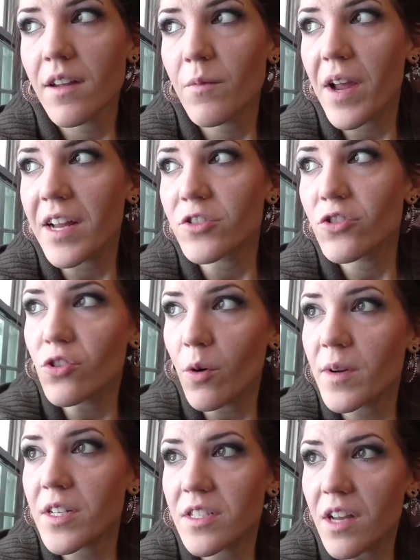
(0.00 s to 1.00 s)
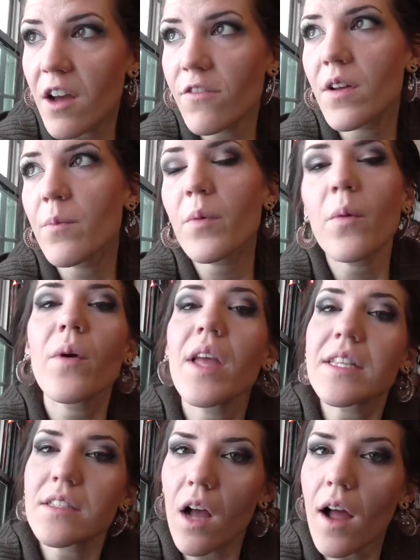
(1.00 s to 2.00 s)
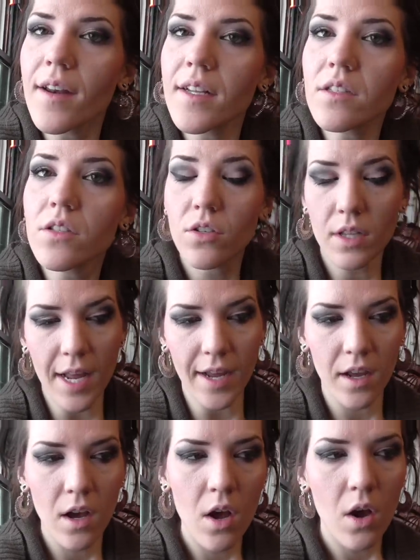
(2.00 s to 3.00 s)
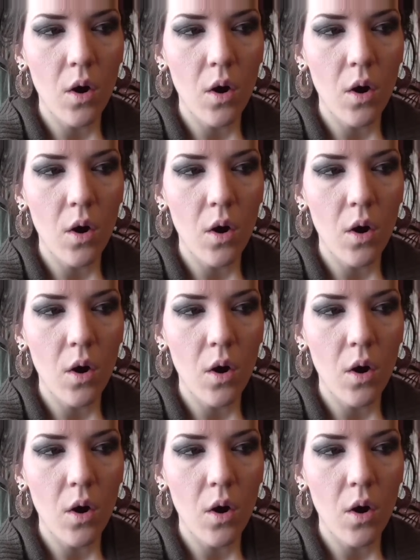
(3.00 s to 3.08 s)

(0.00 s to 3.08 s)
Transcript: and we had so much stuff and but it's gotten us to like